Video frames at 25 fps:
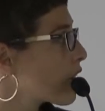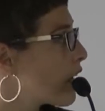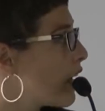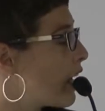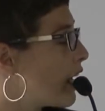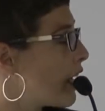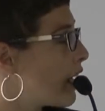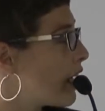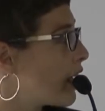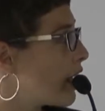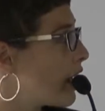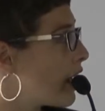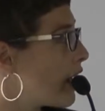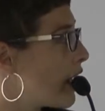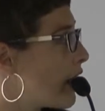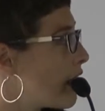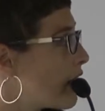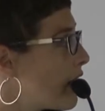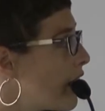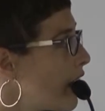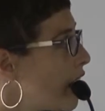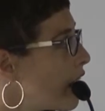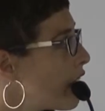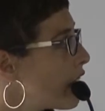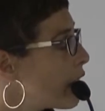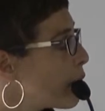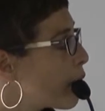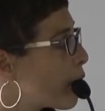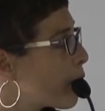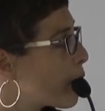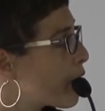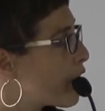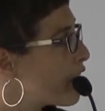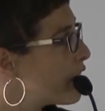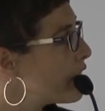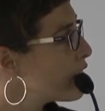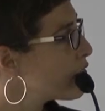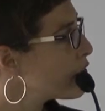And then we
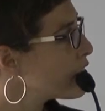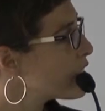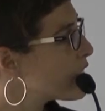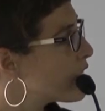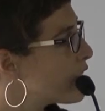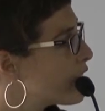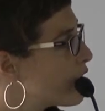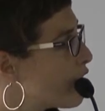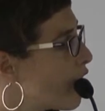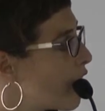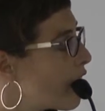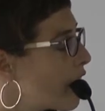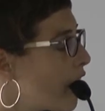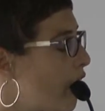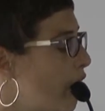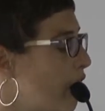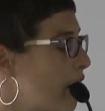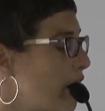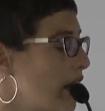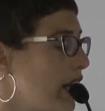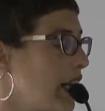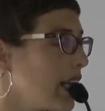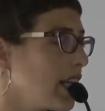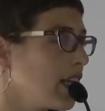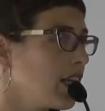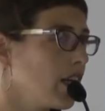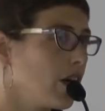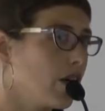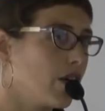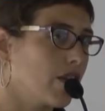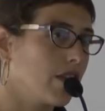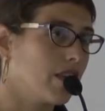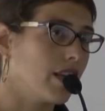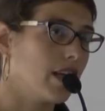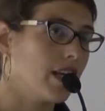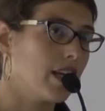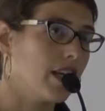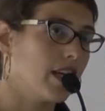were interested not only
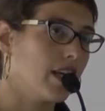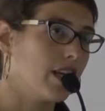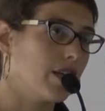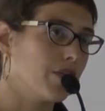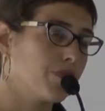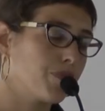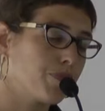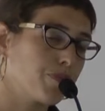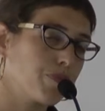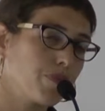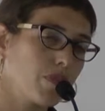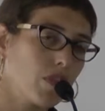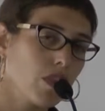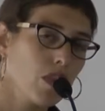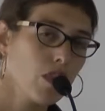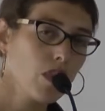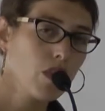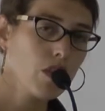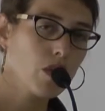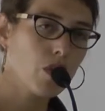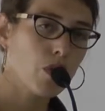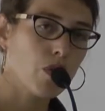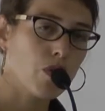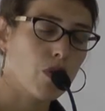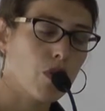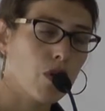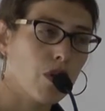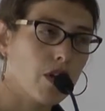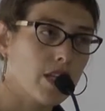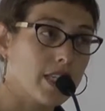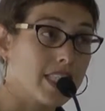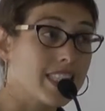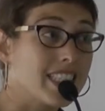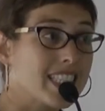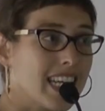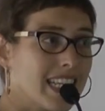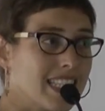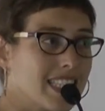on the
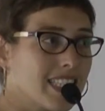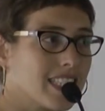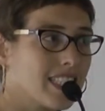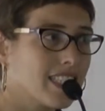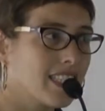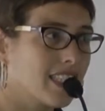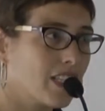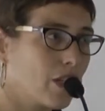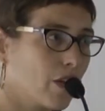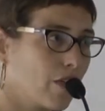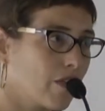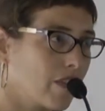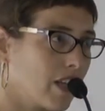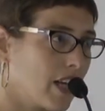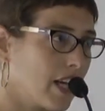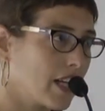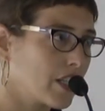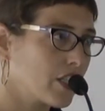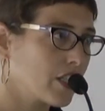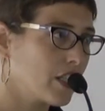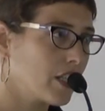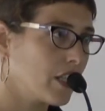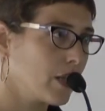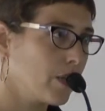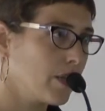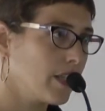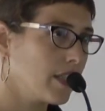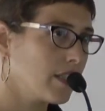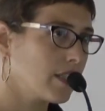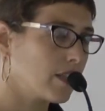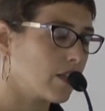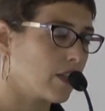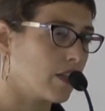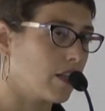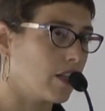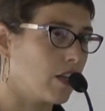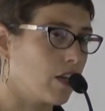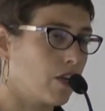intensity of the action units
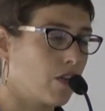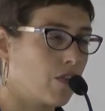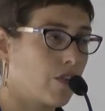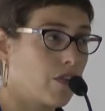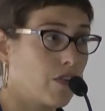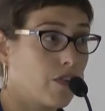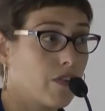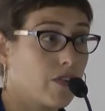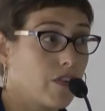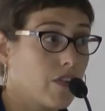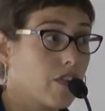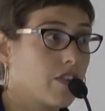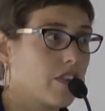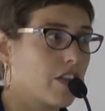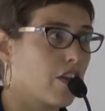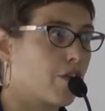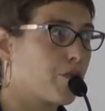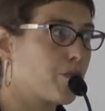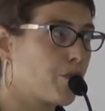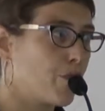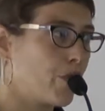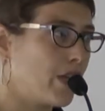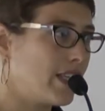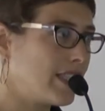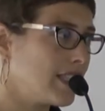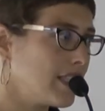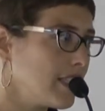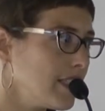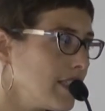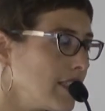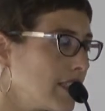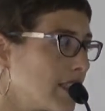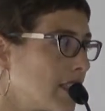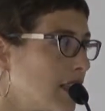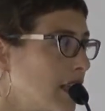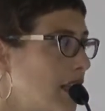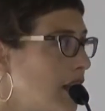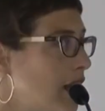or their
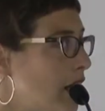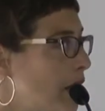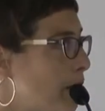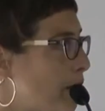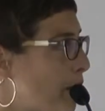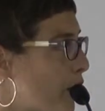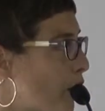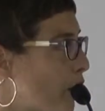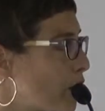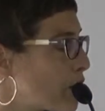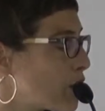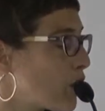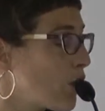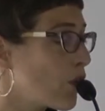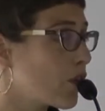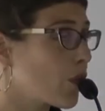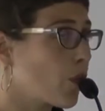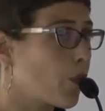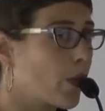presence, but also on